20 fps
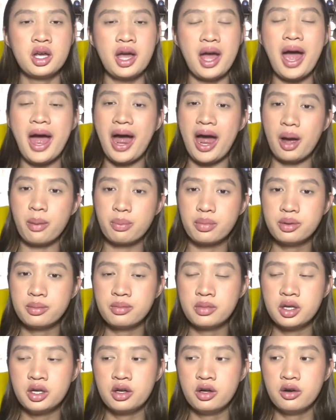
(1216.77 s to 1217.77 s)
app
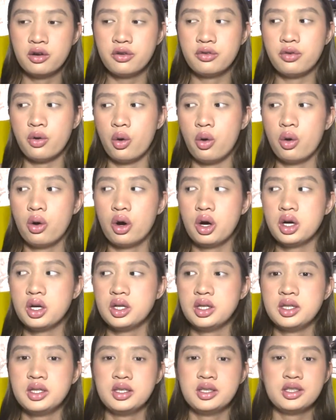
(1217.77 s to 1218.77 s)
for
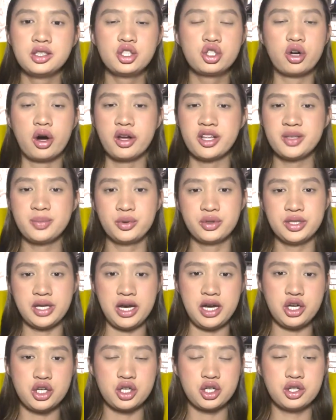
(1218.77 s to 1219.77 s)

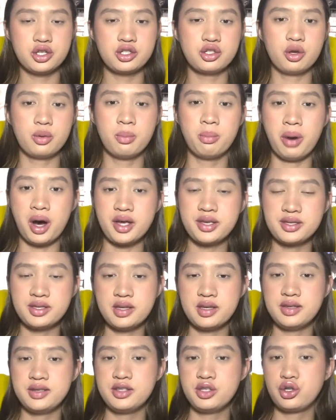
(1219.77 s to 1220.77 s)
transportation. So
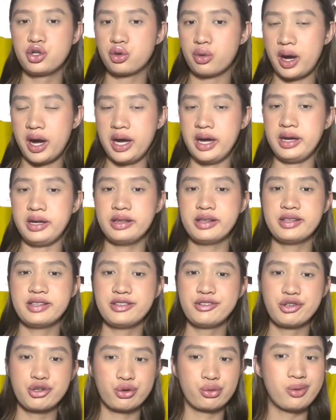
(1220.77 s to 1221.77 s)
buses,
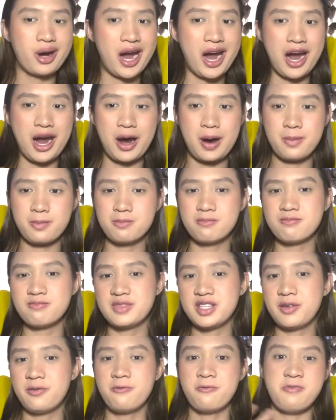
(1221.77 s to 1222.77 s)
trains,
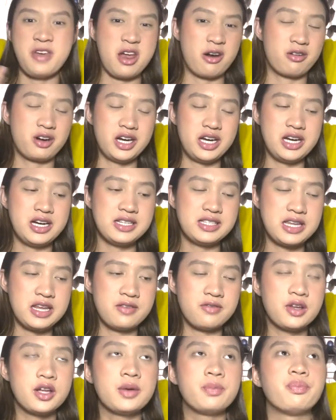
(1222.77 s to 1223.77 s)
trams, ferries,
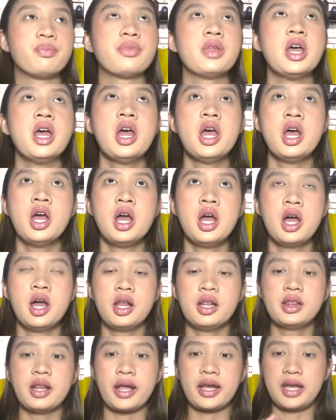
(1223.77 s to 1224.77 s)
even
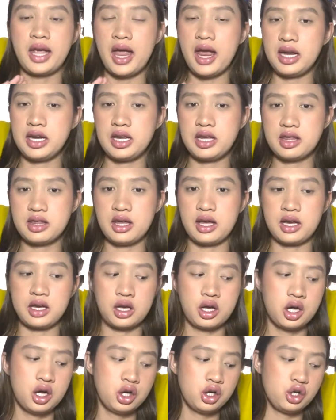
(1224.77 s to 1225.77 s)
like anything.
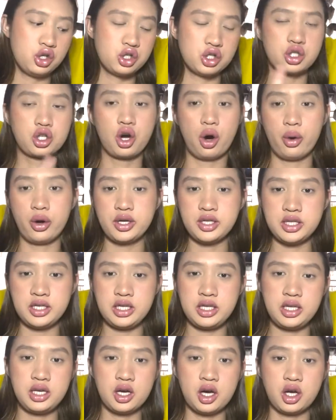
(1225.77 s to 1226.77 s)
Just go into
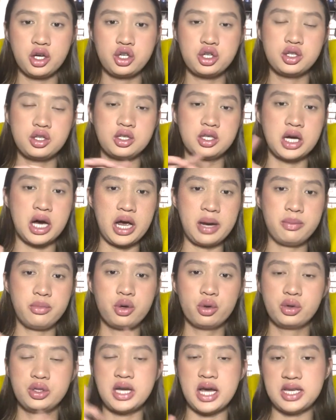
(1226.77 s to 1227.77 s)
here, just type
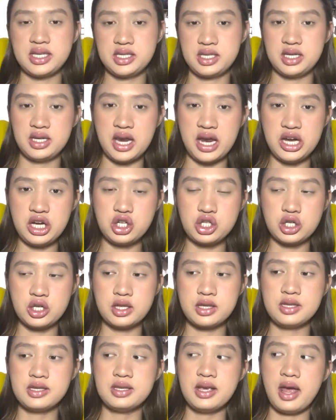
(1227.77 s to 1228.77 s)
your
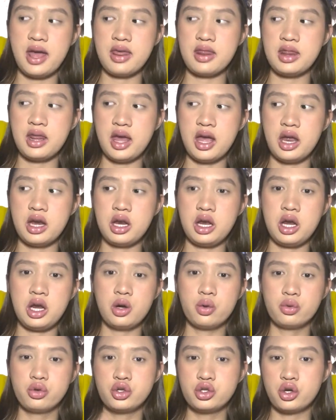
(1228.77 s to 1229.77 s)
destinations, and then
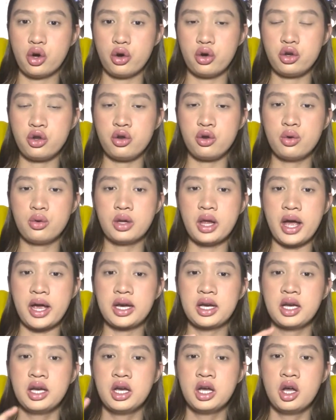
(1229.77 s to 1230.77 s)
it'll show you
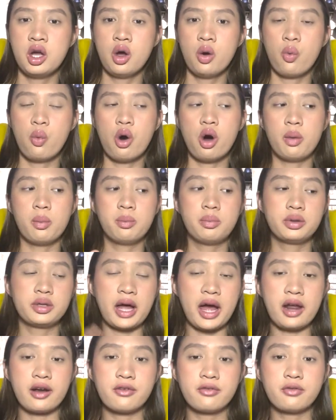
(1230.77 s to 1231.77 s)
like what
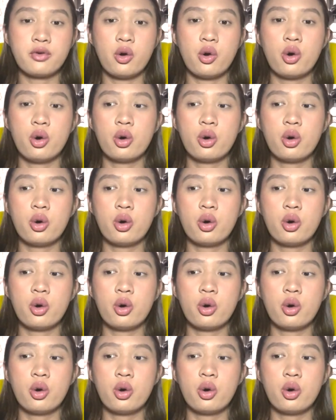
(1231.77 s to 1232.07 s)
platform,